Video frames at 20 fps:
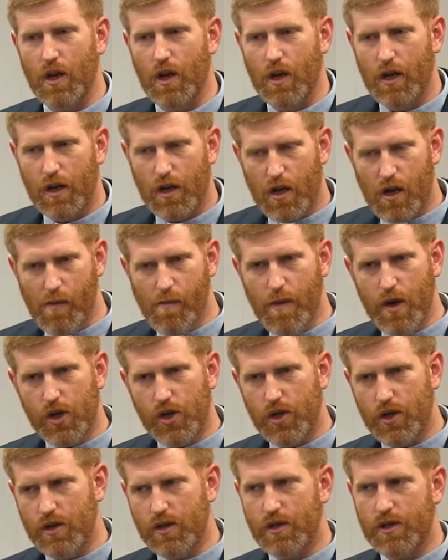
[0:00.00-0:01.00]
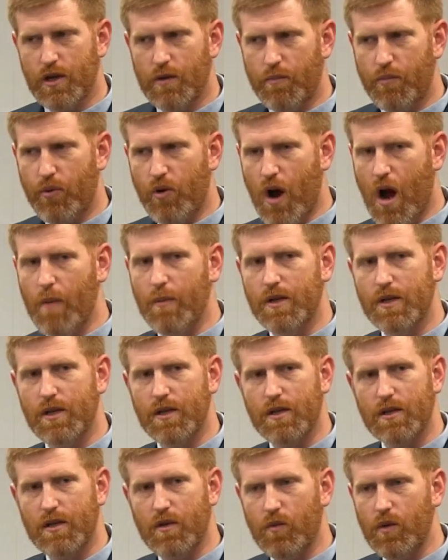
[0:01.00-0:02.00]
commissions and
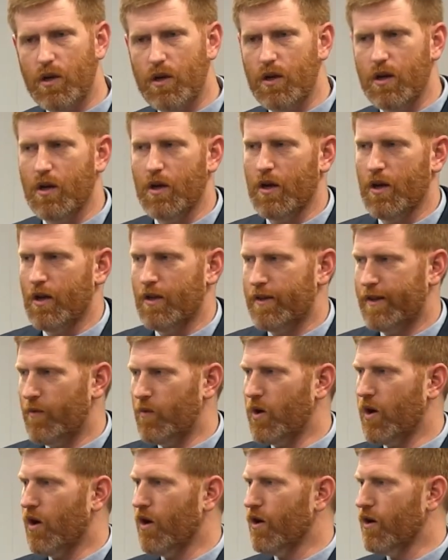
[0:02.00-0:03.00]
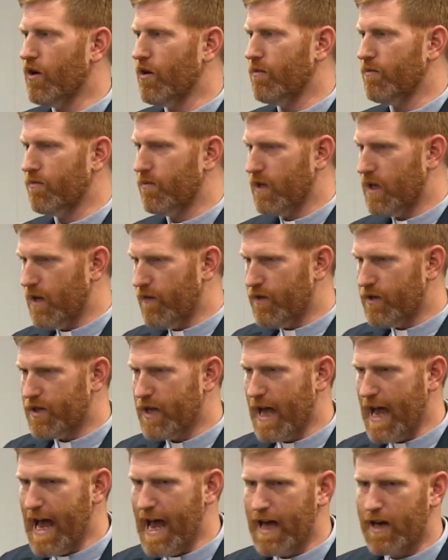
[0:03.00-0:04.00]
promises that we heard given
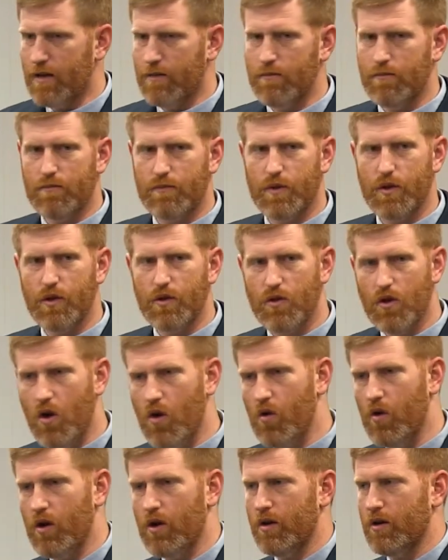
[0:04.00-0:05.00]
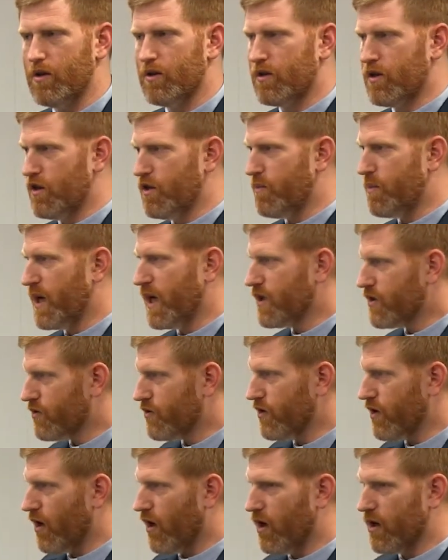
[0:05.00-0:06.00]
to Adam, to Noah, to the
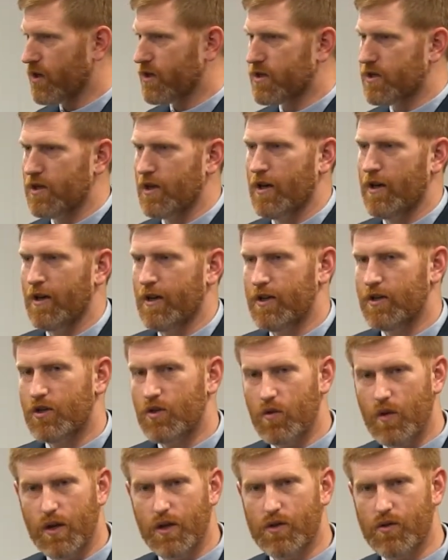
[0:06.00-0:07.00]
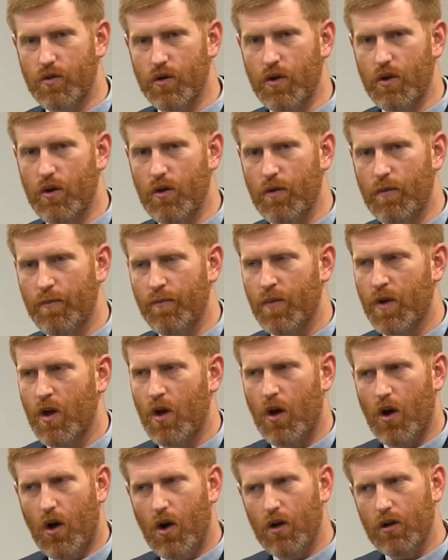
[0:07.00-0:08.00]
patriarchs, to Israel,
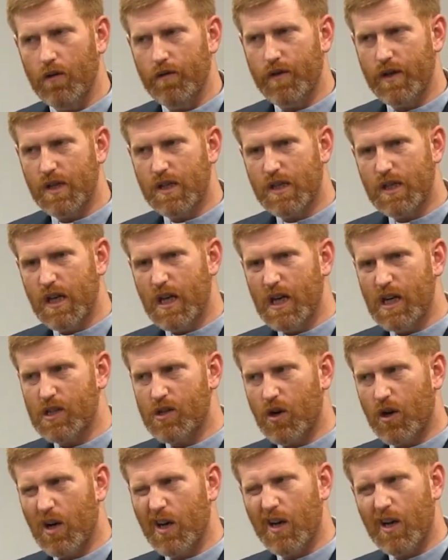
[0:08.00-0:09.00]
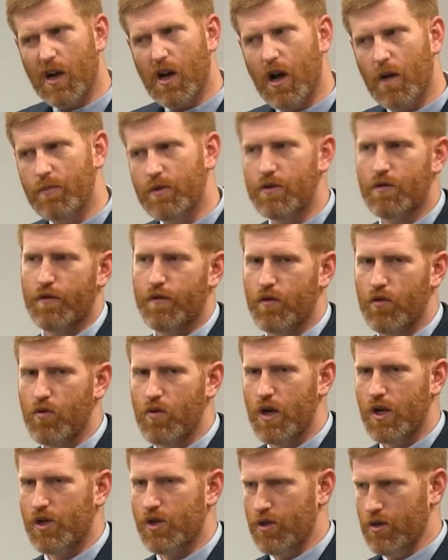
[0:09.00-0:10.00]
all of these things are going to come to
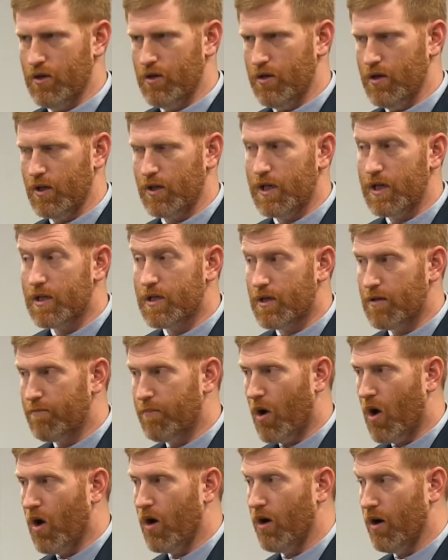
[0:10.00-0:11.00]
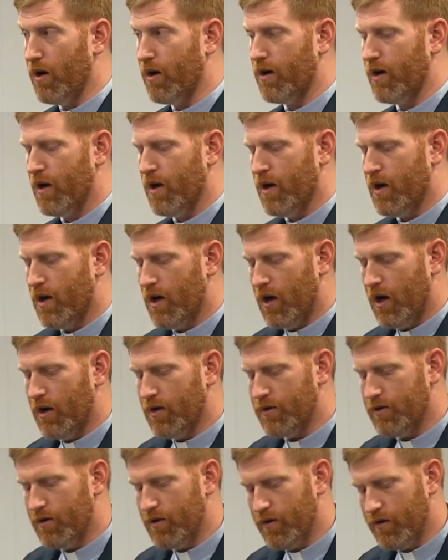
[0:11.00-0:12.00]
fruition, at least in part,
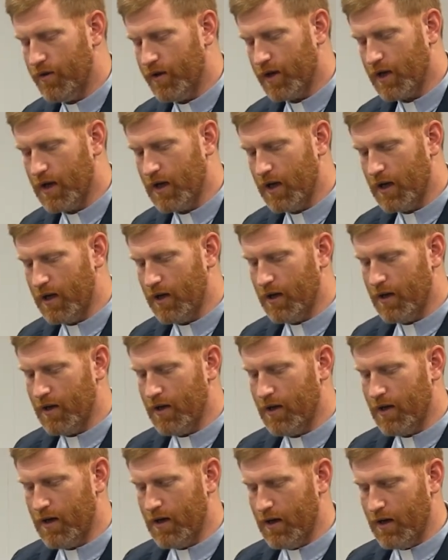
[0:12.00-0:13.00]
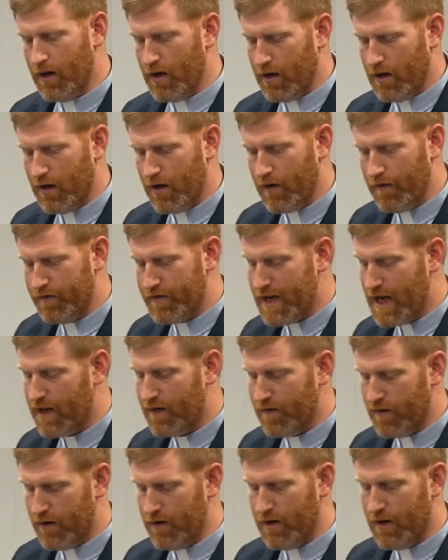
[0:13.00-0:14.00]
under the king of
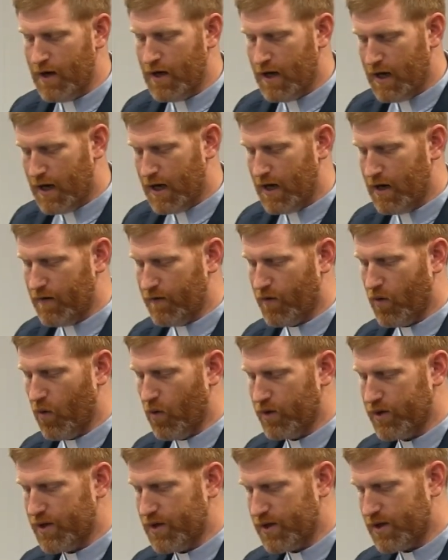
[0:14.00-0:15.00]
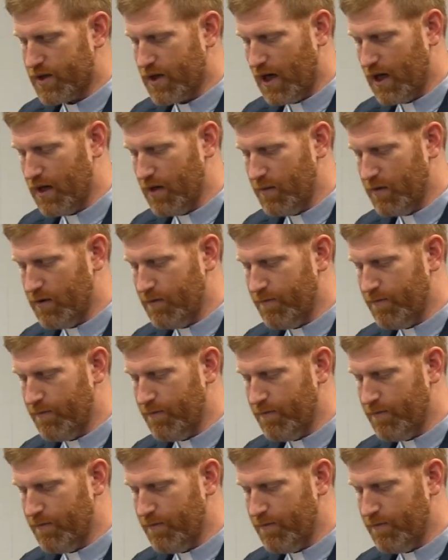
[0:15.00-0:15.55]
David and, of course, in Solomon.